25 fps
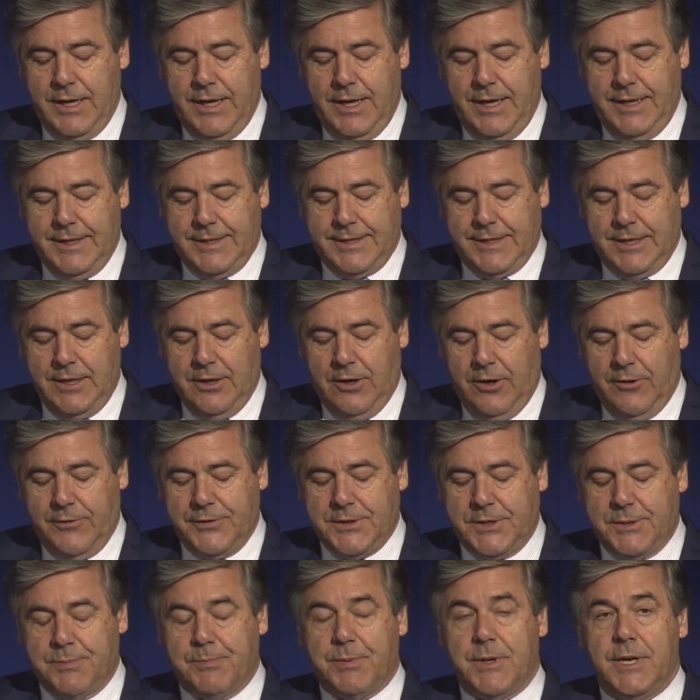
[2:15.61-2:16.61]
is the
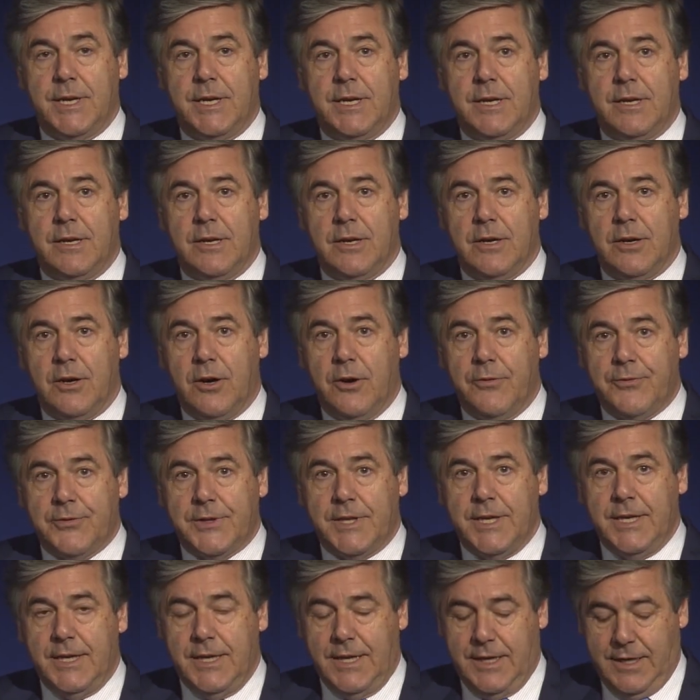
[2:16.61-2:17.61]
offspring of
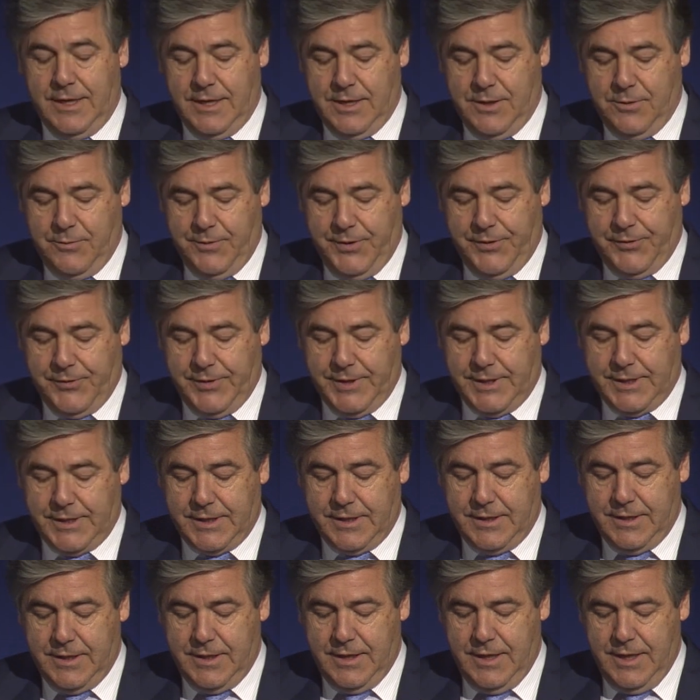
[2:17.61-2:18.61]
dealing with risk.